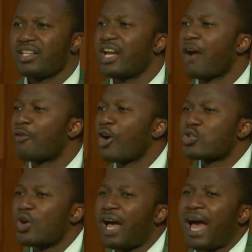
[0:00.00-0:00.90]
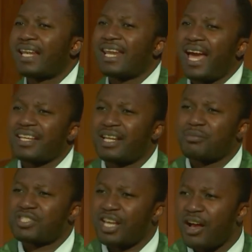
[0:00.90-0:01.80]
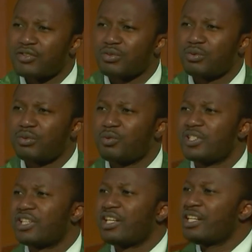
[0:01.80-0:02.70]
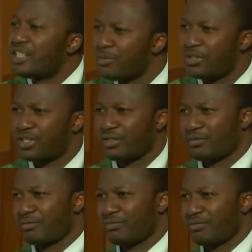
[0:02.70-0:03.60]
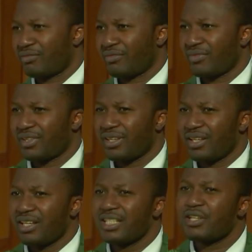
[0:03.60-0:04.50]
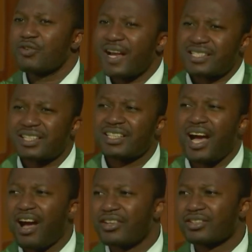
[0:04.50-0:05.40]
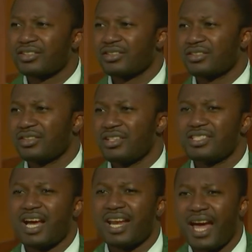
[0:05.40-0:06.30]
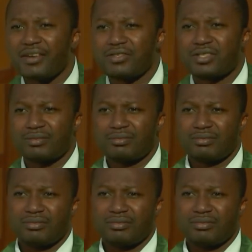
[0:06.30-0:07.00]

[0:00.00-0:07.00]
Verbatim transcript: And they have also aligned themselves with Egypt, neglecting God in their lives.